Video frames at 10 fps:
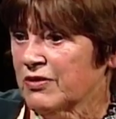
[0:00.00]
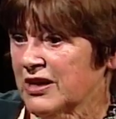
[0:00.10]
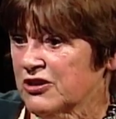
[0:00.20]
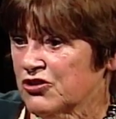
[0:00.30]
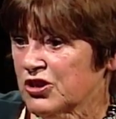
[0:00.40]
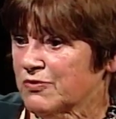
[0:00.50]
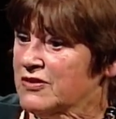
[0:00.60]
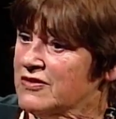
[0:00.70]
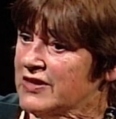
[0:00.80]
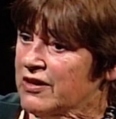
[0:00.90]
relationships,
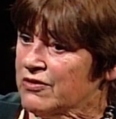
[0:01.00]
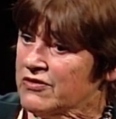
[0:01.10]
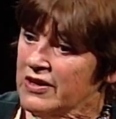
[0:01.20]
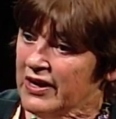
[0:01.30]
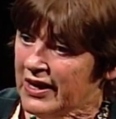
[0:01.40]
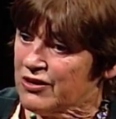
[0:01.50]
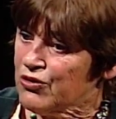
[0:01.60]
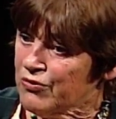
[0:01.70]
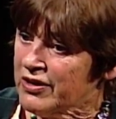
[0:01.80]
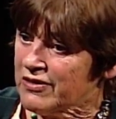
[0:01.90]
cells, and
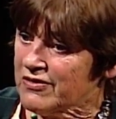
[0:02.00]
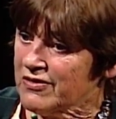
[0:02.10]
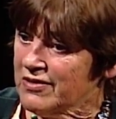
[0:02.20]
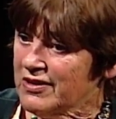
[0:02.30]
careers,